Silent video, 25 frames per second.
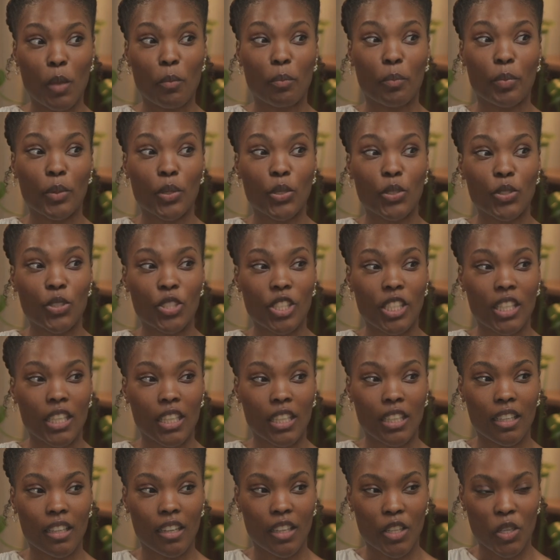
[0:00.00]

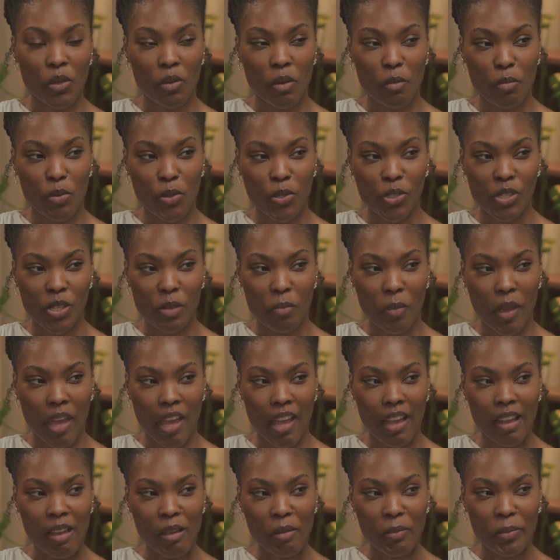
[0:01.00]
Bougie. Are you a bougie
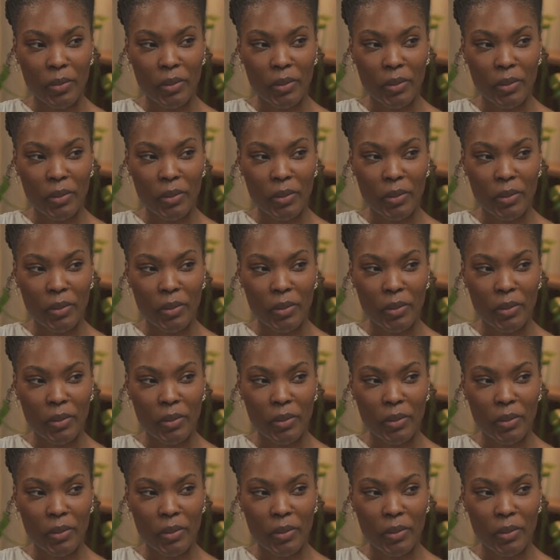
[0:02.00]
babe?